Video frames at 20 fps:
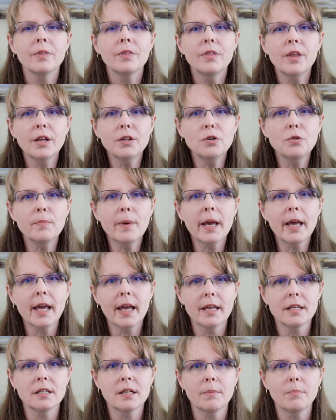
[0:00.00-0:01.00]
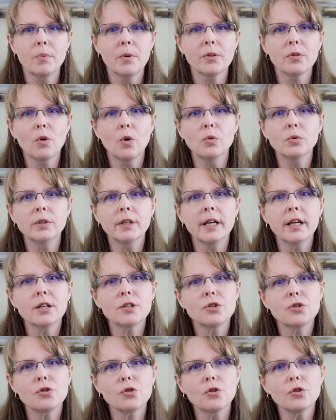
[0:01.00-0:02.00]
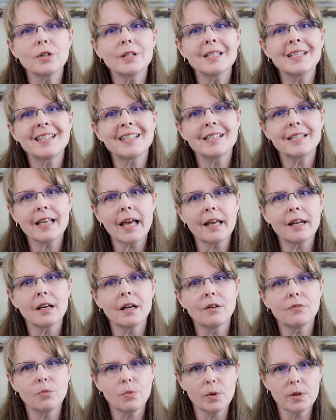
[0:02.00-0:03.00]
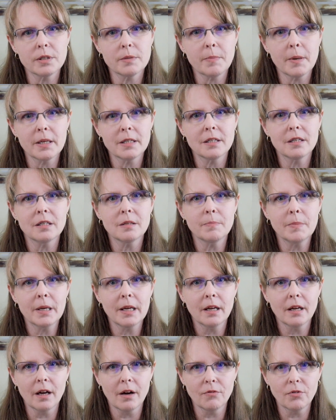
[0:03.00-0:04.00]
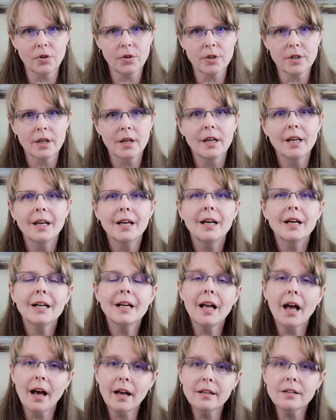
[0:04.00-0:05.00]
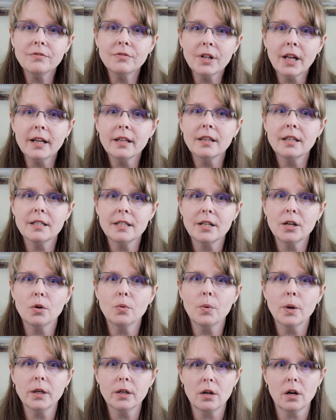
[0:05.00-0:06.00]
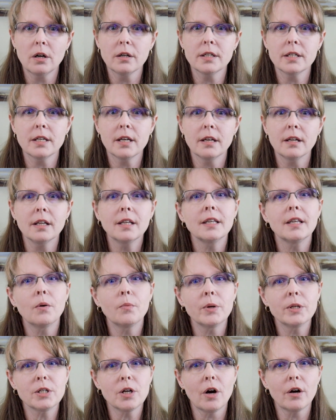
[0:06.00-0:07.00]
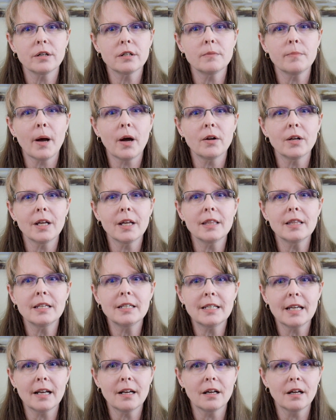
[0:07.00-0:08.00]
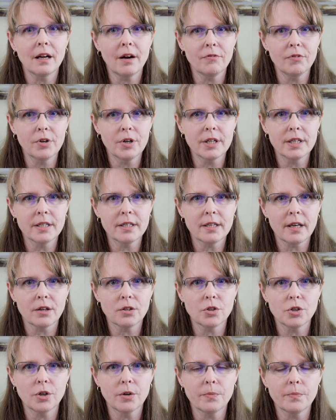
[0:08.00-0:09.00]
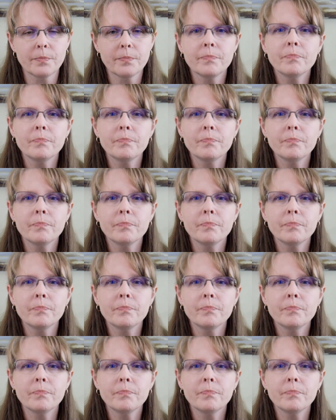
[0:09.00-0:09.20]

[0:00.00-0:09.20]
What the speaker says: then you may end up with only a certain set of workspaces being governed, kind of like the Tier 1 content that we talked about in the data governance section.